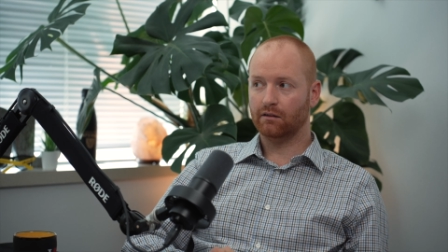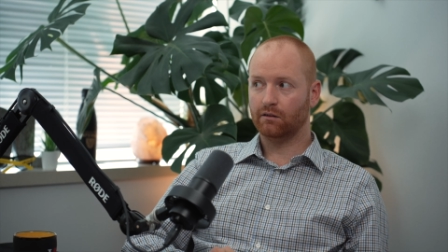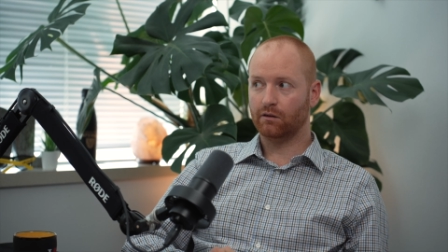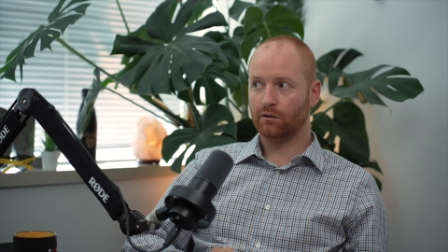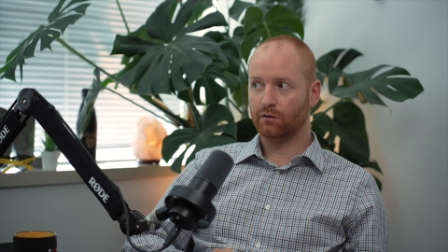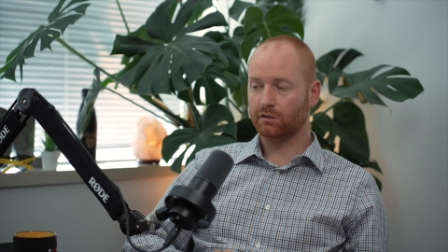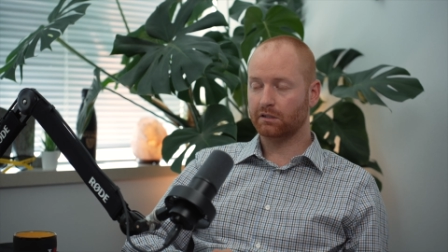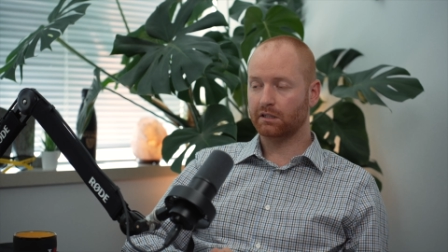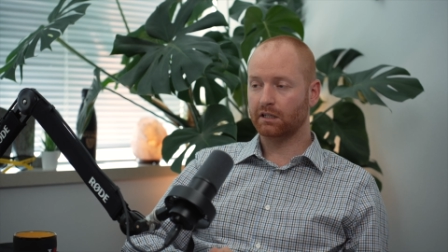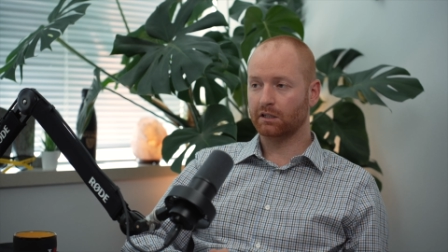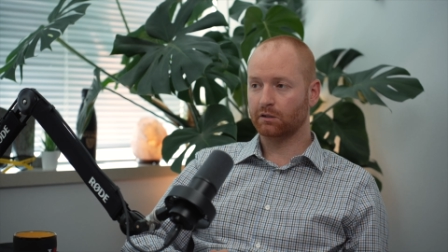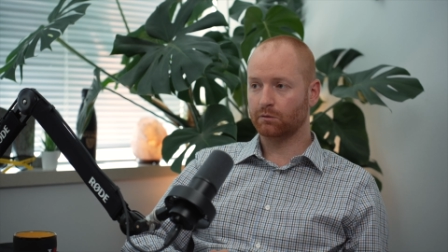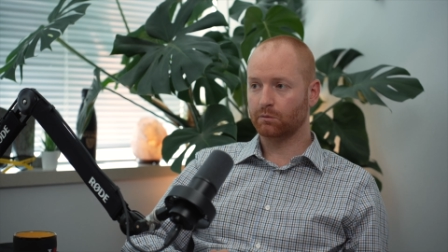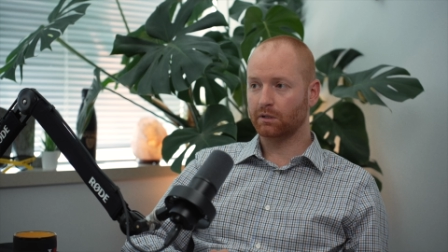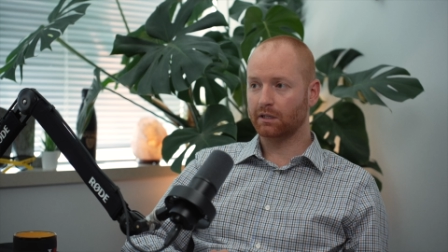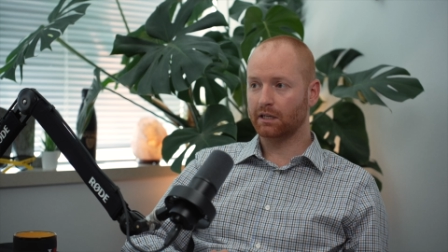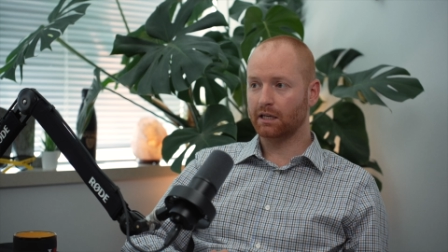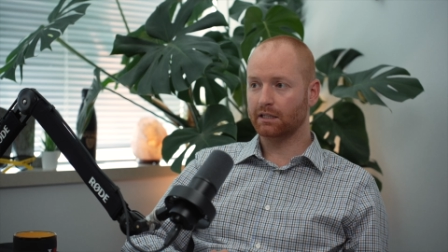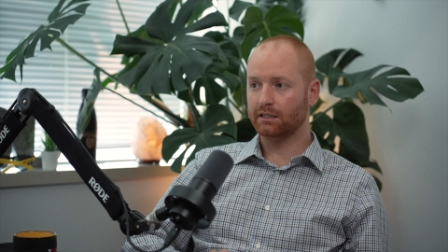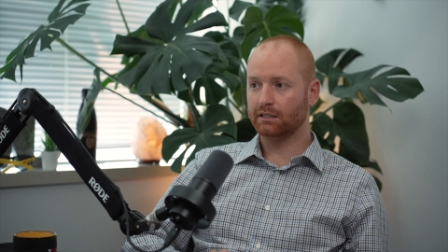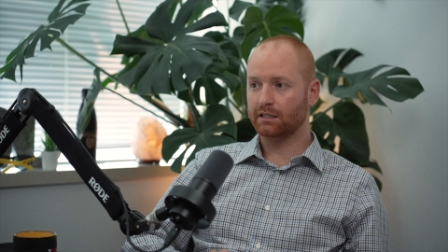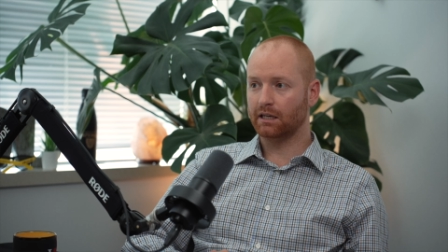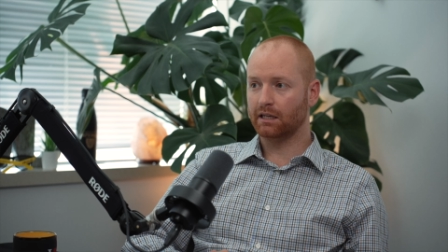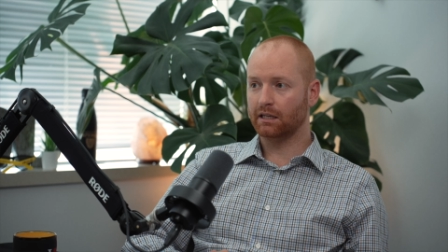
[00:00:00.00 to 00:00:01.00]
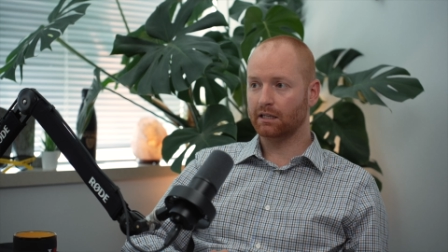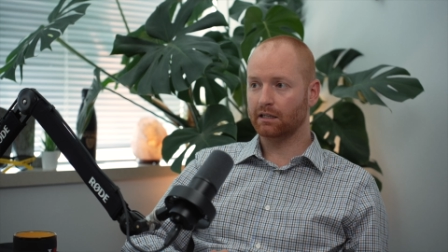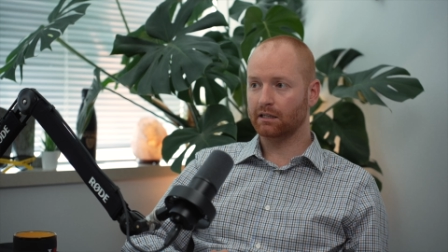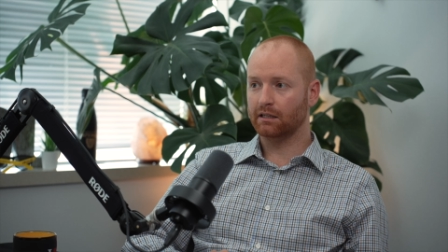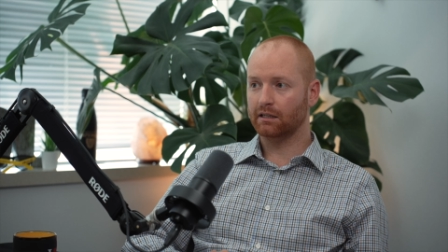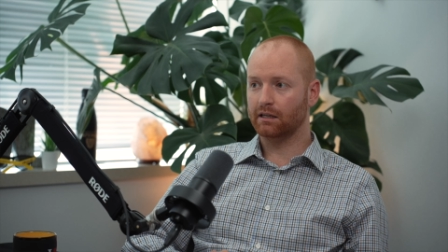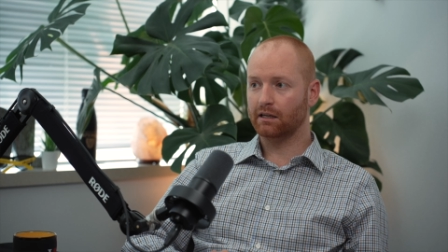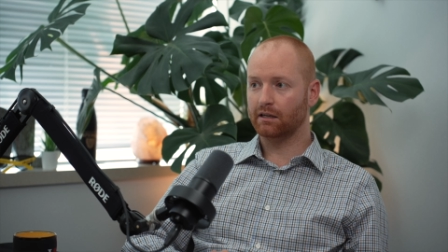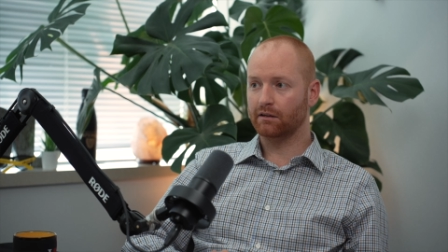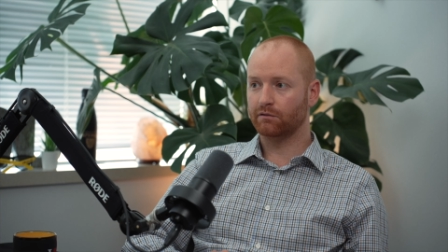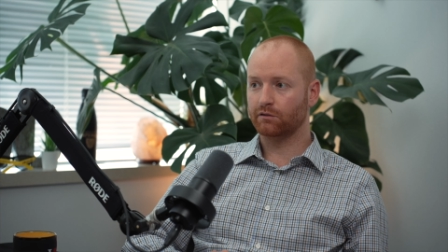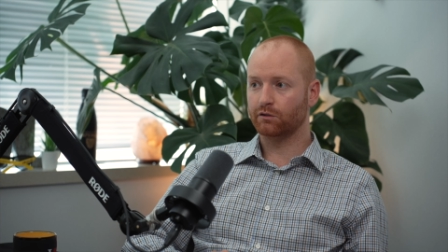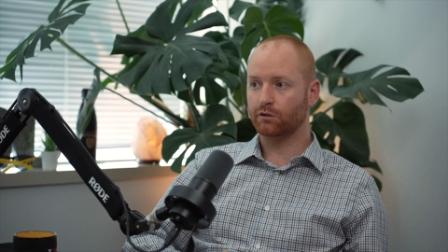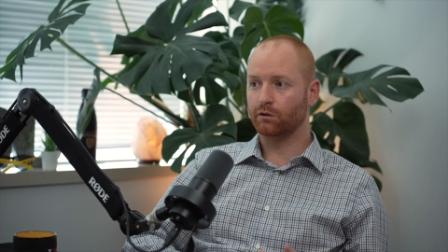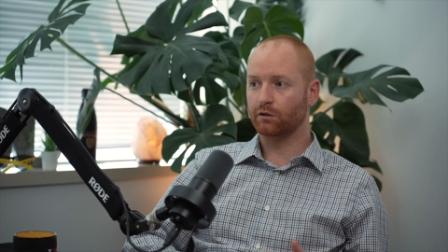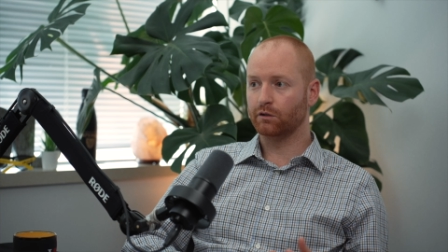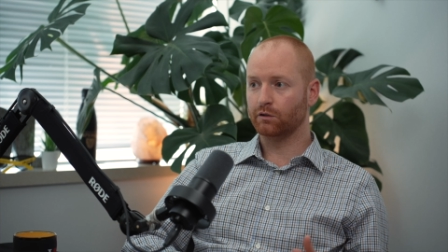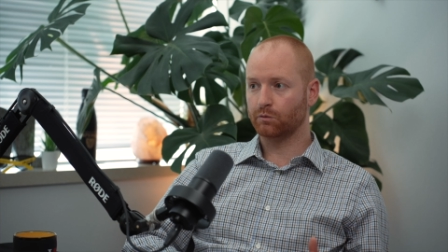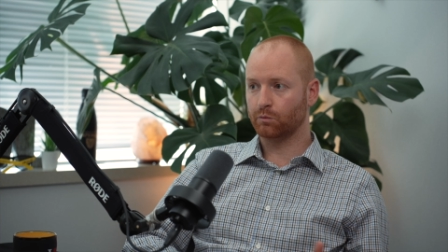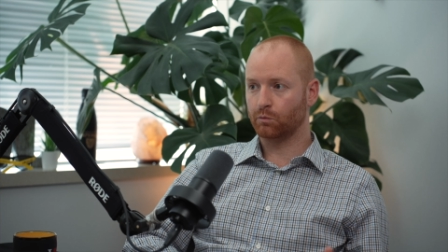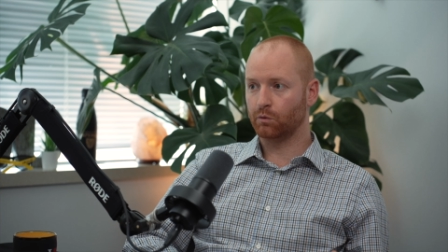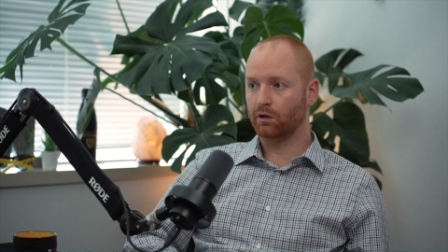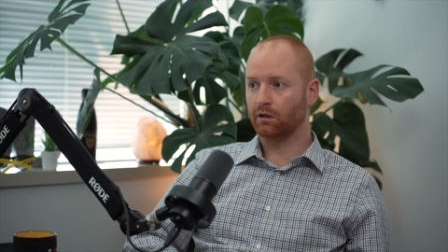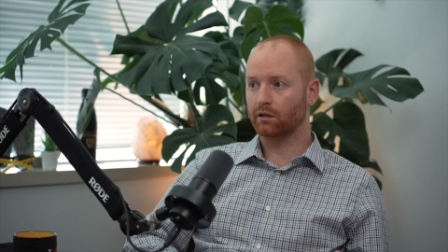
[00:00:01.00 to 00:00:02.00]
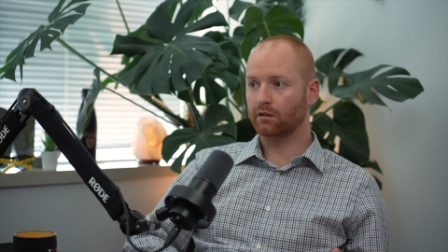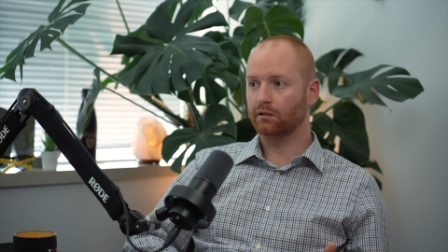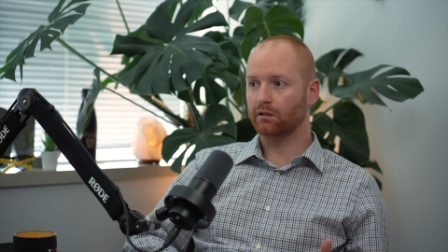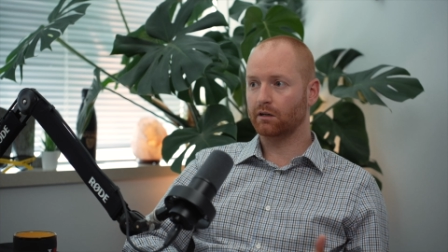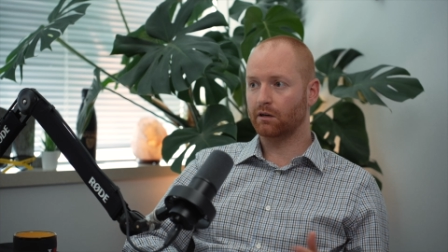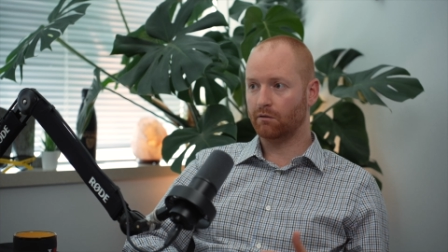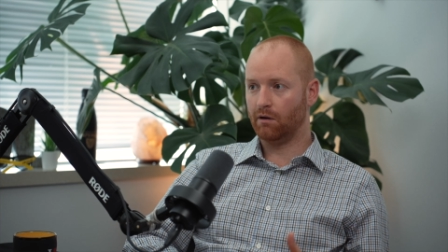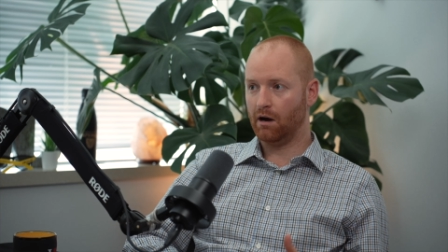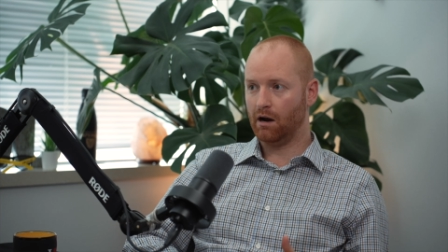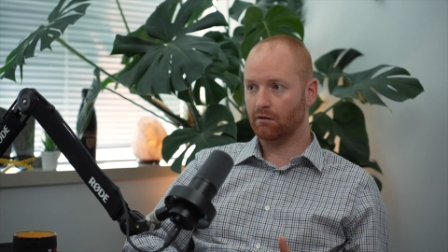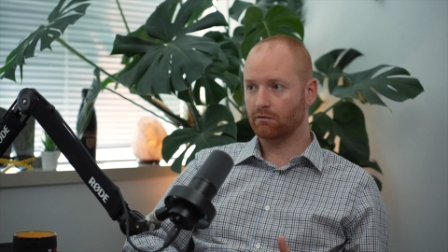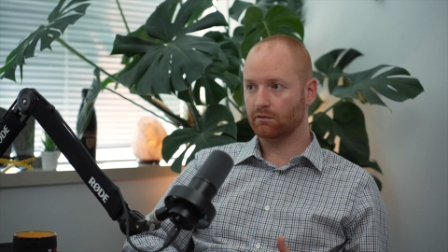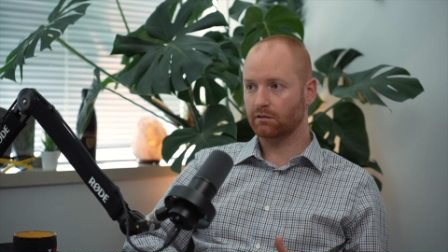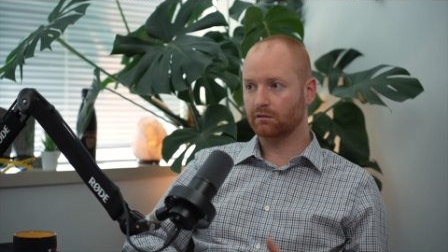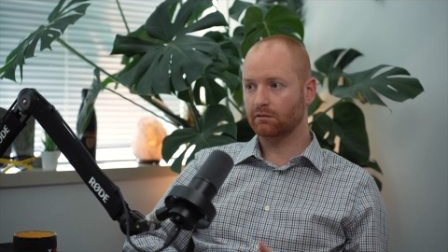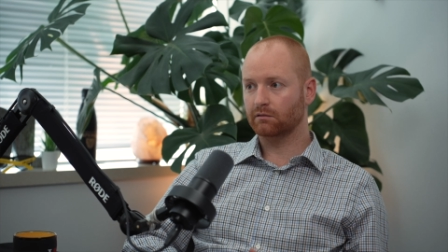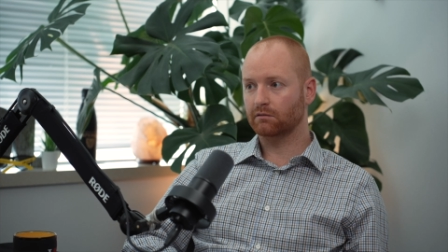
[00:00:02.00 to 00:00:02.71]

those things would get done if students weren't around,